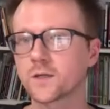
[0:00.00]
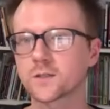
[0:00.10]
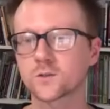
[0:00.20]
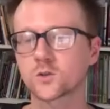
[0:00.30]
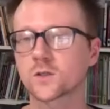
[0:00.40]

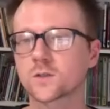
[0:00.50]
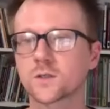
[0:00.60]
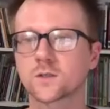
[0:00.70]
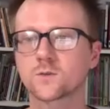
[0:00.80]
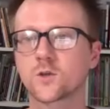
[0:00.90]
It's just
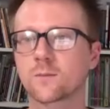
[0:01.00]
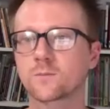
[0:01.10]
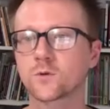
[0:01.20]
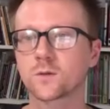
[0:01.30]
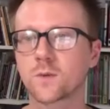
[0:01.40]
a
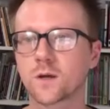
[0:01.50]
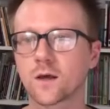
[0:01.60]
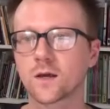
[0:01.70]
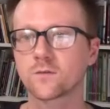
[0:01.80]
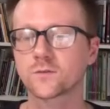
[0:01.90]
chapter in my
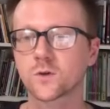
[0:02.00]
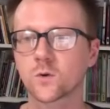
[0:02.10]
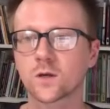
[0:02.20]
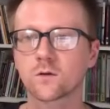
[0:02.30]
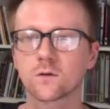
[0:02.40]
life, so
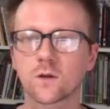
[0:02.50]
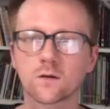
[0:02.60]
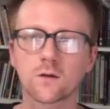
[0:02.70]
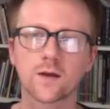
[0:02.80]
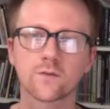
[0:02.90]
I don't
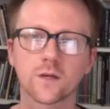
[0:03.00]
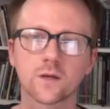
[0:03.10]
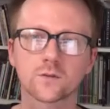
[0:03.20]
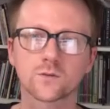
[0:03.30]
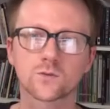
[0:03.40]
have like
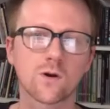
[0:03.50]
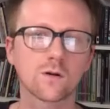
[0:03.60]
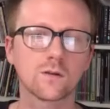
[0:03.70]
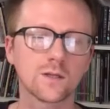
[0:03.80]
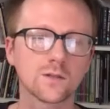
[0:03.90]
a
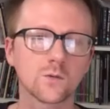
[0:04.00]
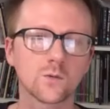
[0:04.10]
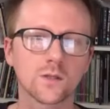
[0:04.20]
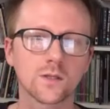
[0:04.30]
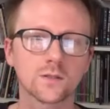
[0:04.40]
strong link to
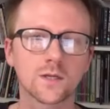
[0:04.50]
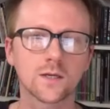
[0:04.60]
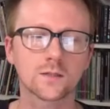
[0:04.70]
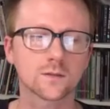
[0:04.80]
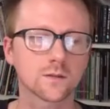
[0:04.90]
it these days,